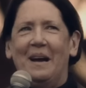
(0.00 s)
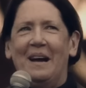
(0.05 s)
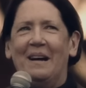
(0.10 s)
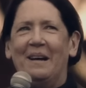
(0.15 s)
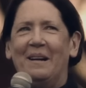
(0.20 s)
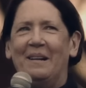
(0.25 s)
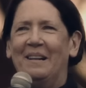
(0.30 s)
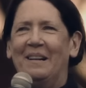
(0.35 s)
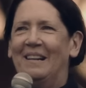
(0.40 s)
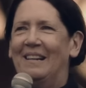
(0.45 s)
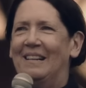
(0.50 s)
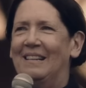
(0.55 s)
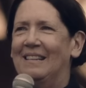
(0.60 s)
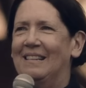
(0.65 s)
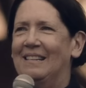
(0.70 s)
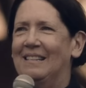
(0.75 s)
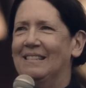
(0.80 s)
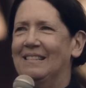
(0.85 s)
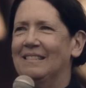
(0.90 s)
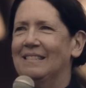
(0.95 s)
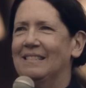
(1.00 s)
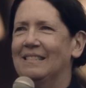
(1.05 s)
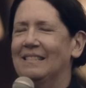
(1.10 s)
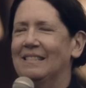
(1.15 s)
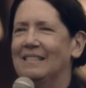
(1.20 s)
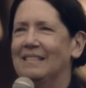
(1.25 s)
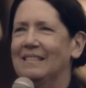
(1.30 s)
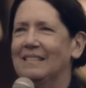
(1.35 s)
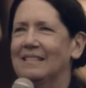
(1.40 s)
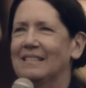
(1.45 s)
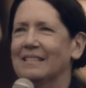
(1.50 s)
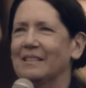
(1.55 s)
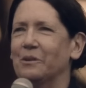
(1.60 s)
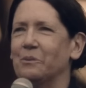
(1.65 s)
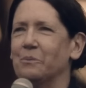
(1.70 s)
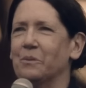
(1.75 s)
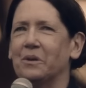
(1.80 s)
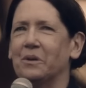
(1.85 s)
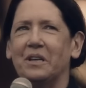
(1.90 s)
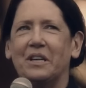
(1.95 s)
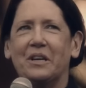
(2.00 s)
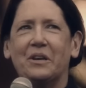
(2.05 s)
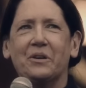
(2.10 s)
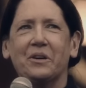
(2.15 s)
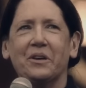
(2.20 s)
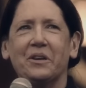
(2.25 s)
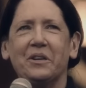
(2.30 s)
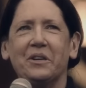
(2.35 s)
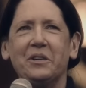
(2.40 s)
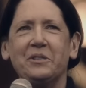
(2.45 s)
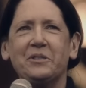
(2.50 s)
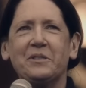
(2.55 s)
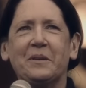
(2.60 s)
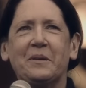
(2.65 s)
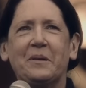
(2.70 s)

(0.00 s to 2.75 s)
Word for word: Well, good morning, girls.